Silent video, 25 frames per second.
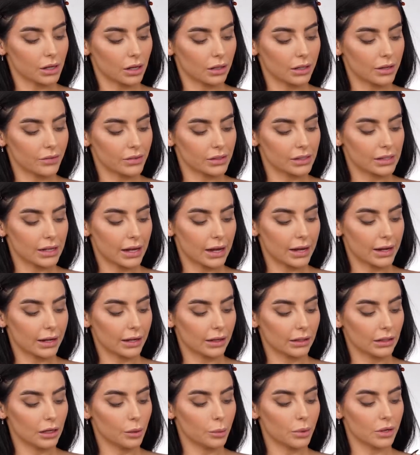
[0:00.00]
I'll even
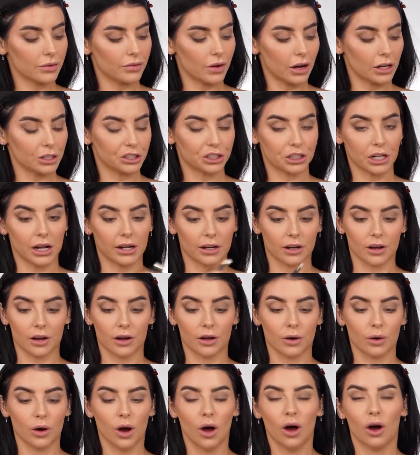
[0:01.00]
take a little bit of
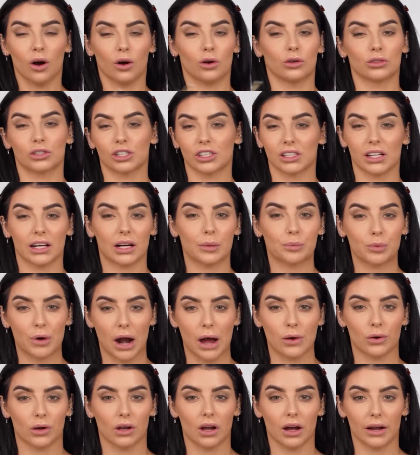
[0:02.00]
eyeshadow or just like a
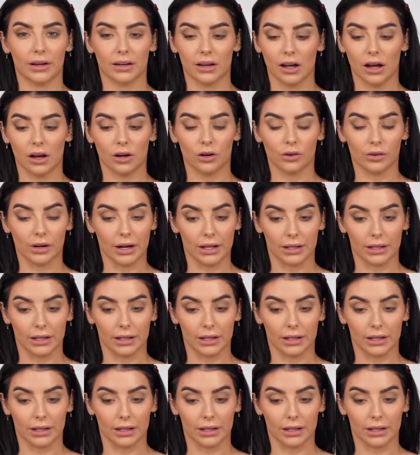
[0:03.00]
brown liner or